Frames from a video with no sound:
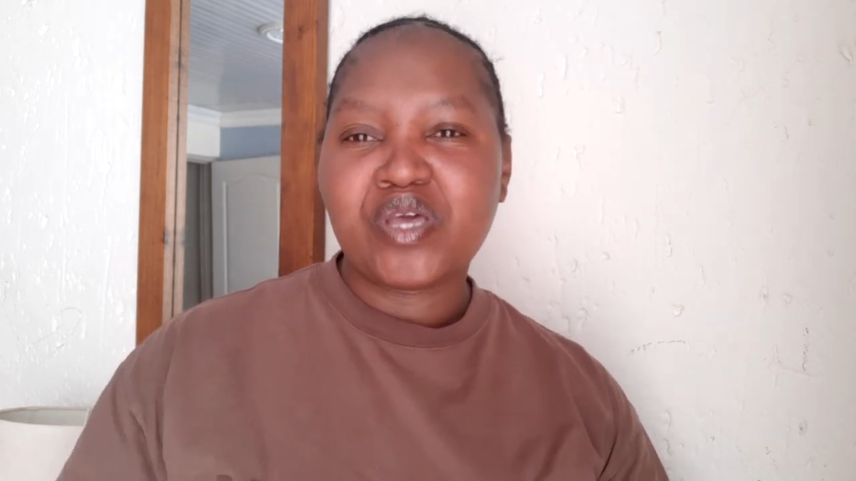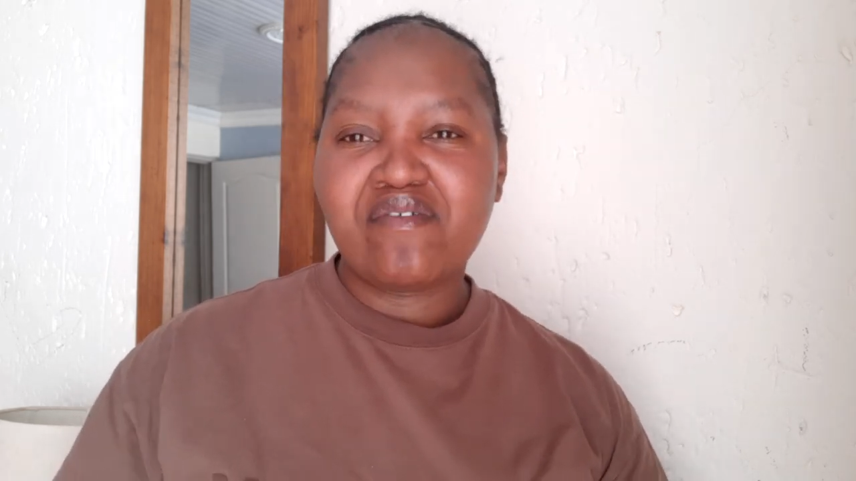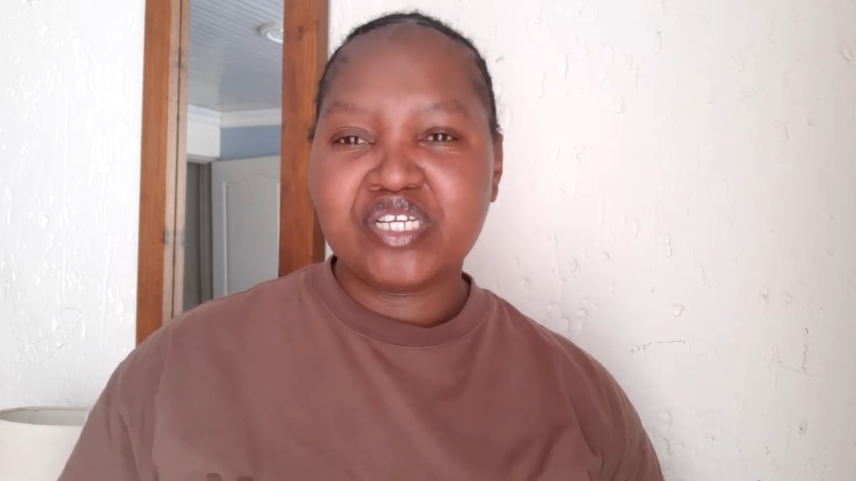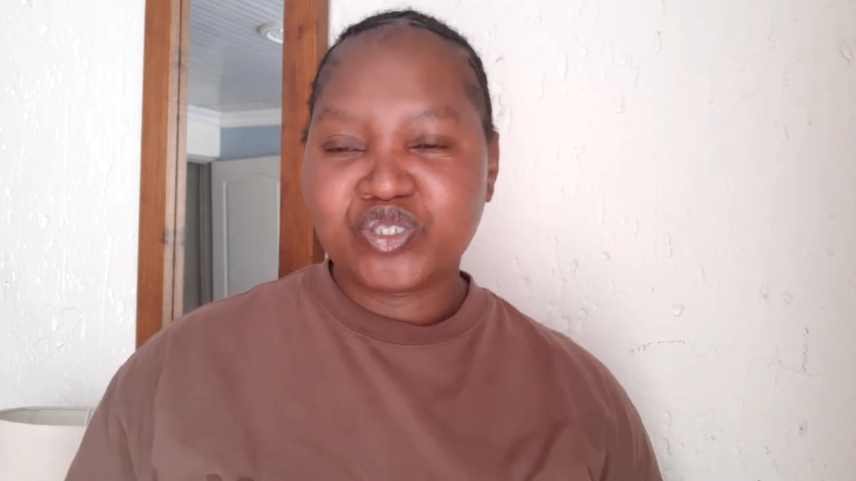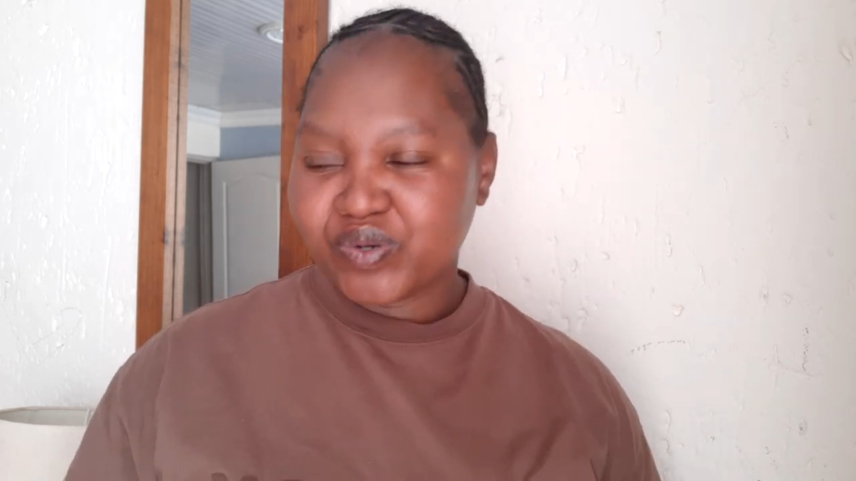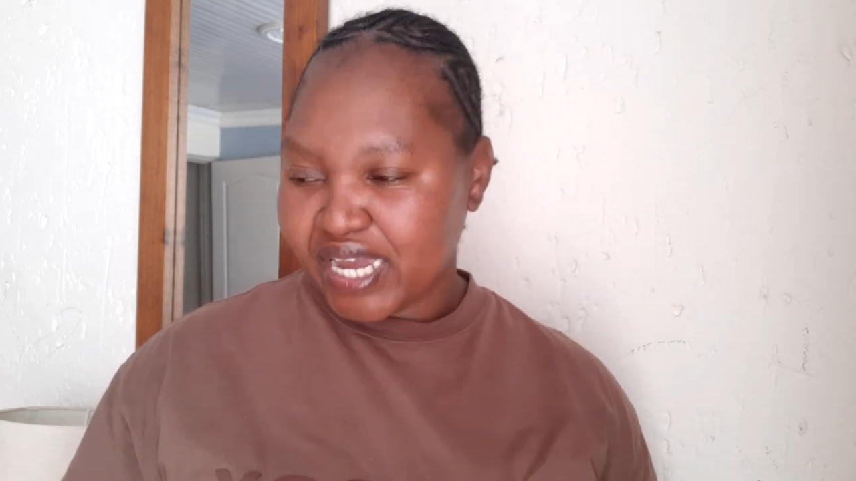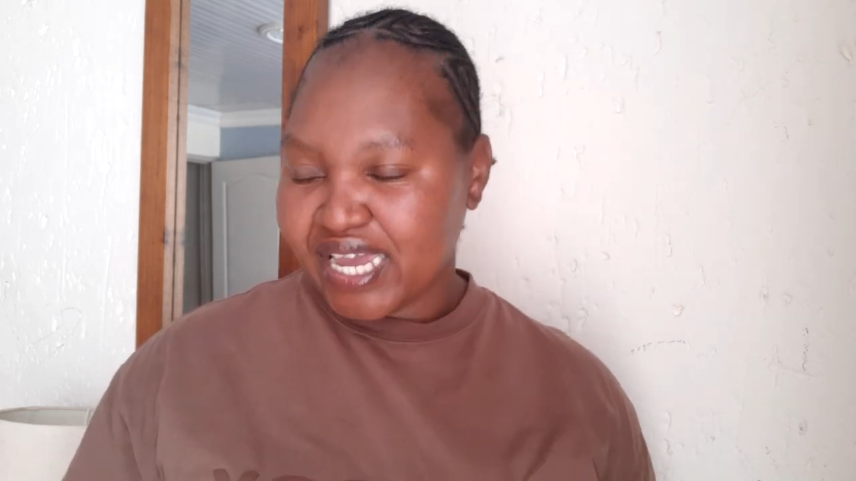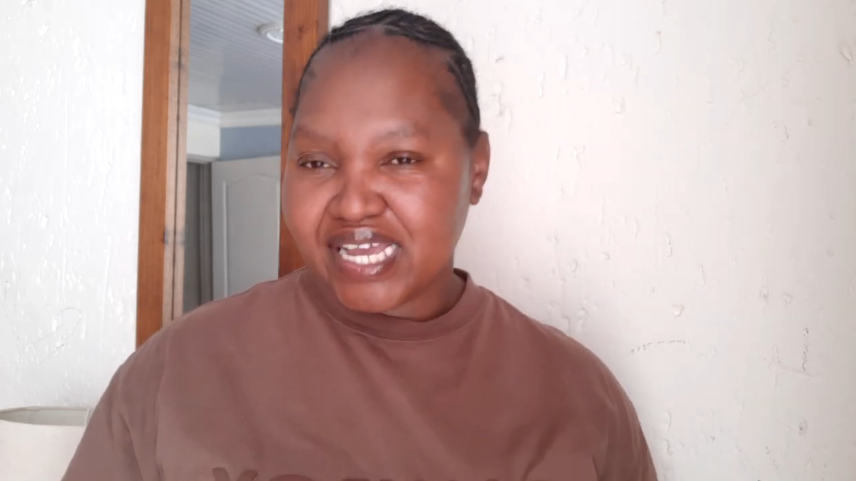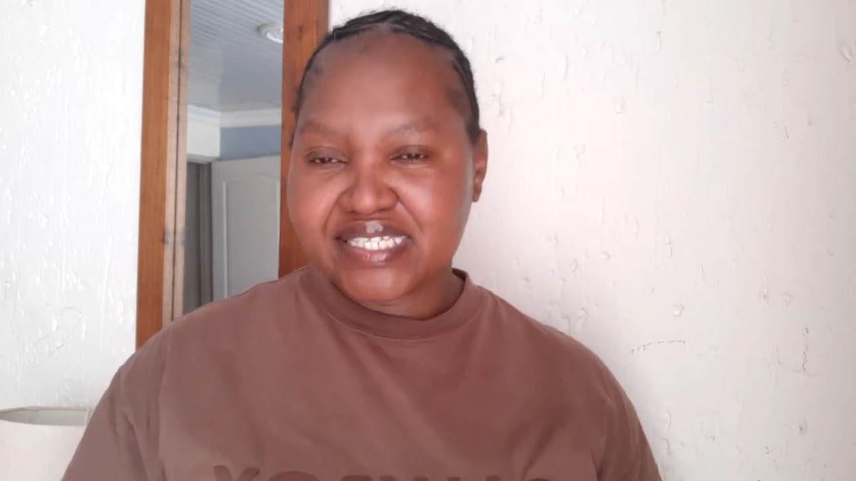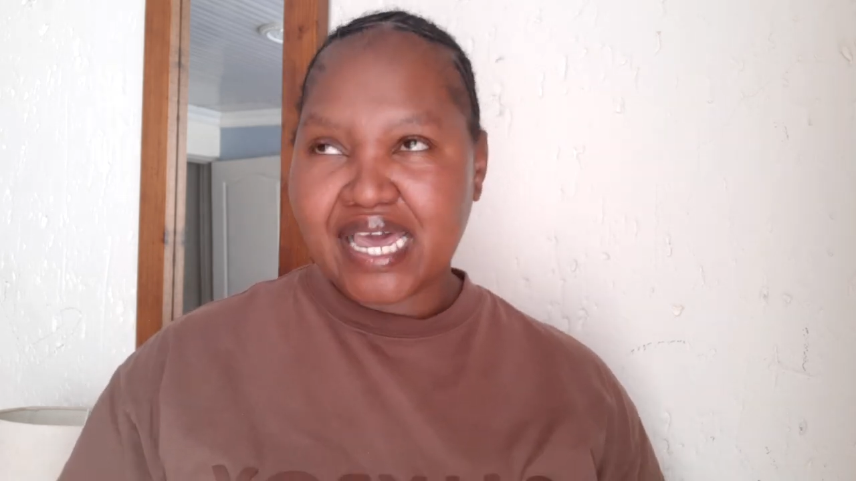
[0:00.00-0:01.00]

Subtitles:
having drinks.